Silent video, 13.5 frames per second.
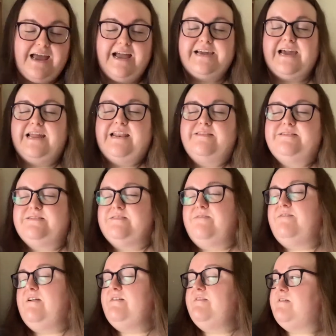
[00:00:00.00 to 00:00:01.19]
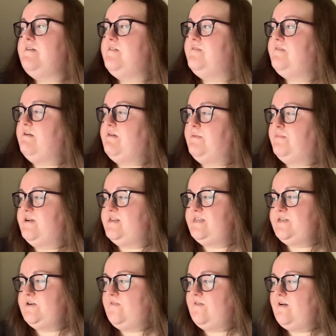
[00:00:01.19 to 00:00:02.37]
Again, this is a very, very, very pretty
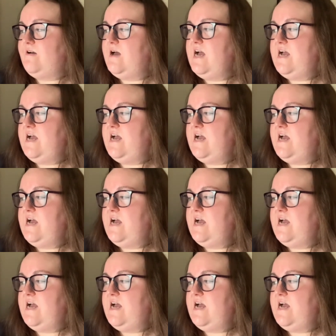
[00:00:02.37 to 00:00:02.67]
cover,